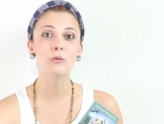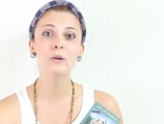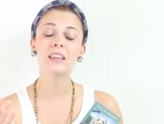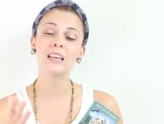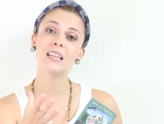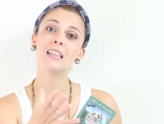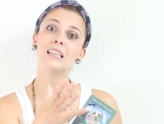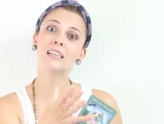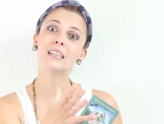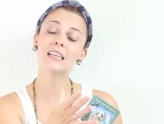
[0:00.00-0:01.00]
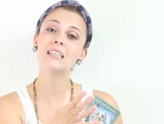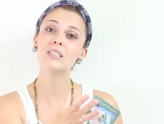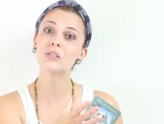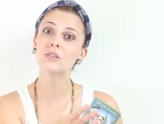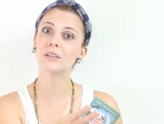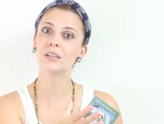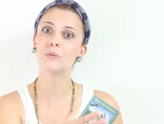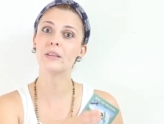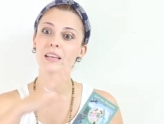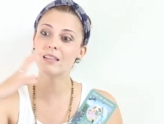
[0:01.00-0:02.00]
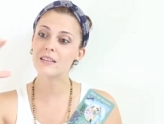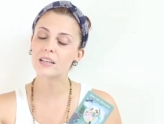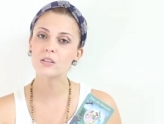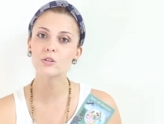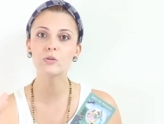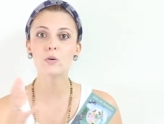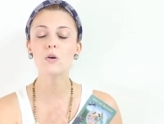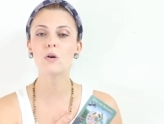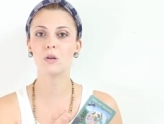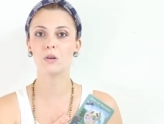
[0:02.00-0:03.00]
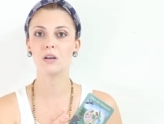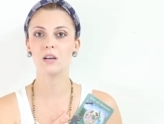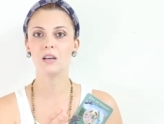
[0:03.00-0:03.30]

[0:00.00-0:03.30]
within their history, within their soul,